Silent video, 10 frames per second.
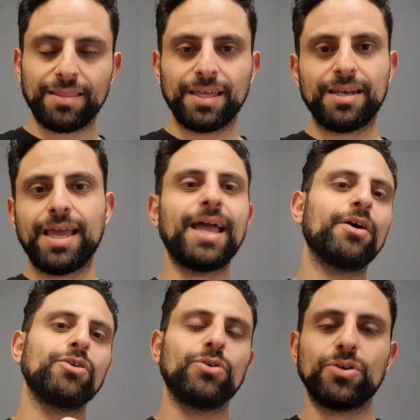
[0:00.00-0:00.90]
then
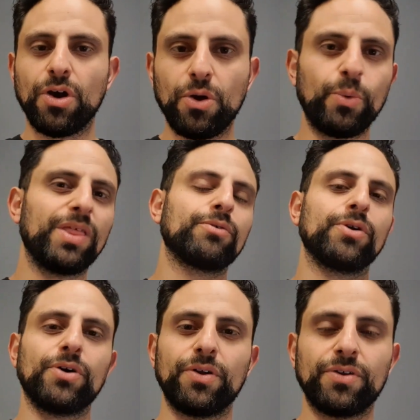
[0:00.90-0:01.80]
how do you know whether
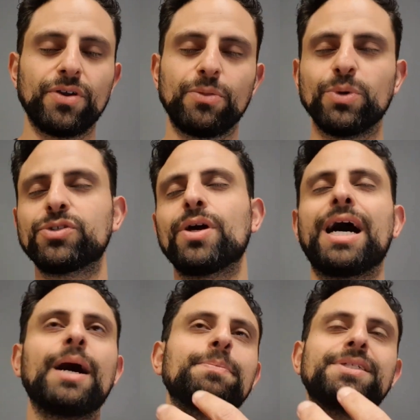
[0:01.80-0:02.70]
or not, what's your
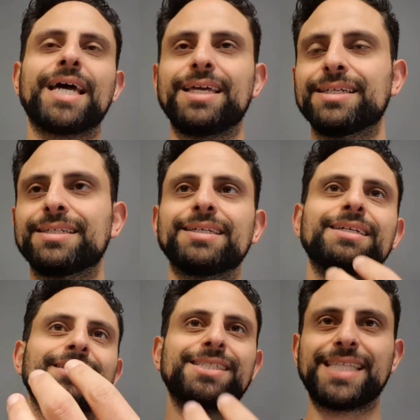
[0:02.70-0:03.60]
updated
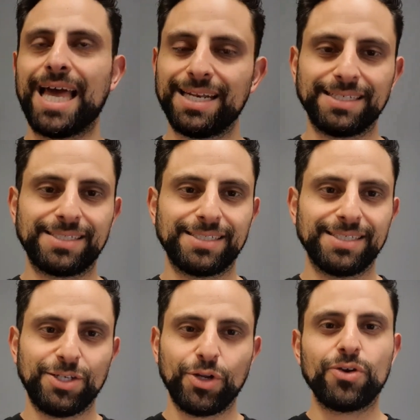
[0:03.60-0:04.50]
status?
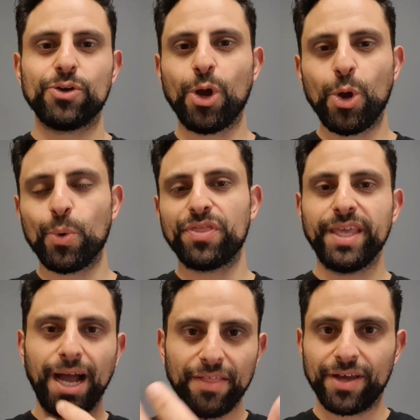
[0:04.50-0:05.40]
You don't know what
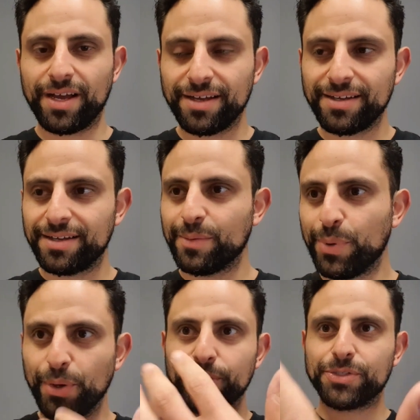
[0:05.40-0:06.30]
the other
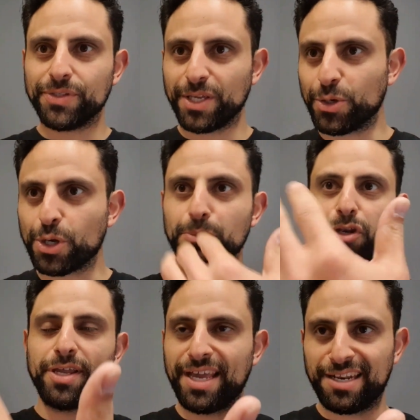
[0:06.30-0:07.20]
person that you're
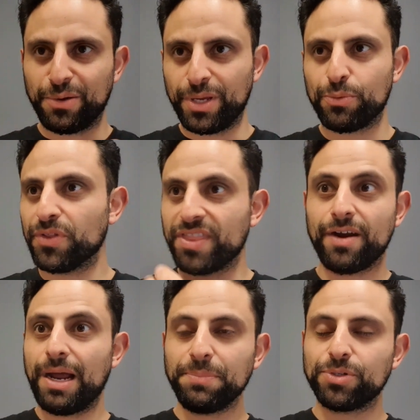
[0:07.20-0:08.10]
communicating with, what
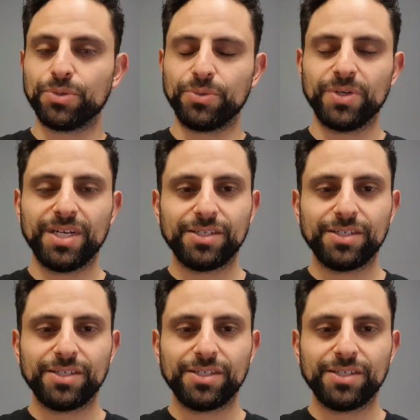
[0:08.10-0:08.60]
they're up to.